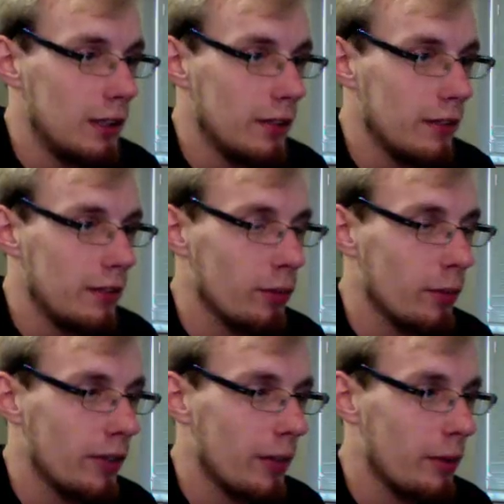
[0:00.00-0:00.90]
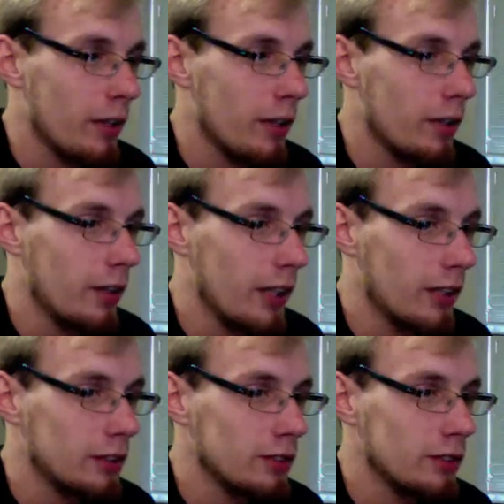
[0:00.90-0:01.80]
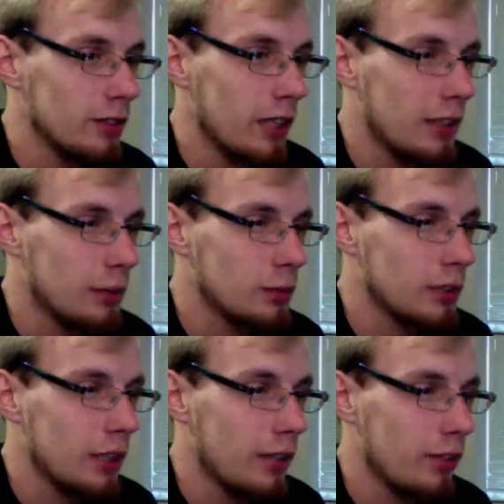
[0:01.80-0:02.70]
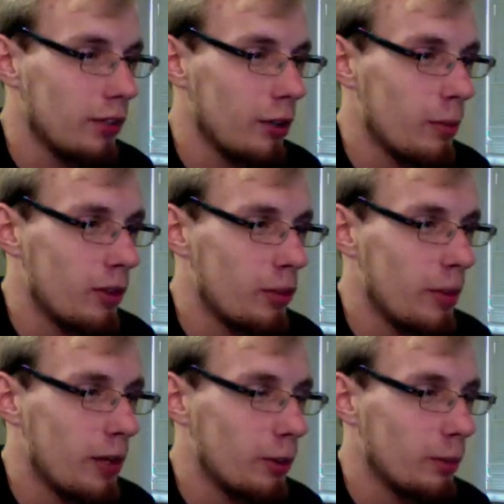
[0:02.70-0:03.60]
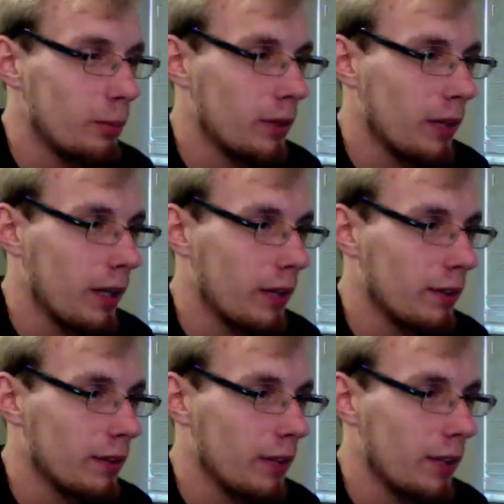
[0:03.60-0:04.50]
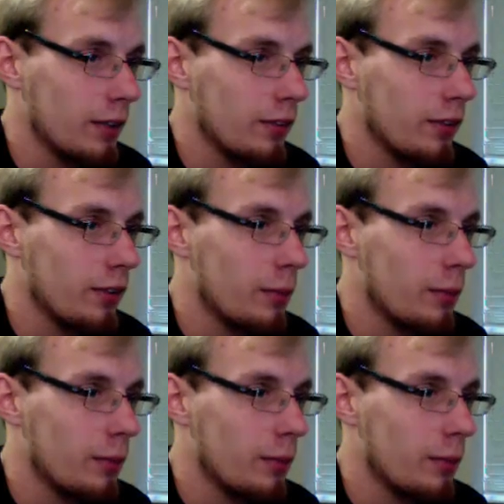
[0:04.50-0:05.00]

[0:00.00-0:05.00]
This one down here, I don't care so much about, but I'll consider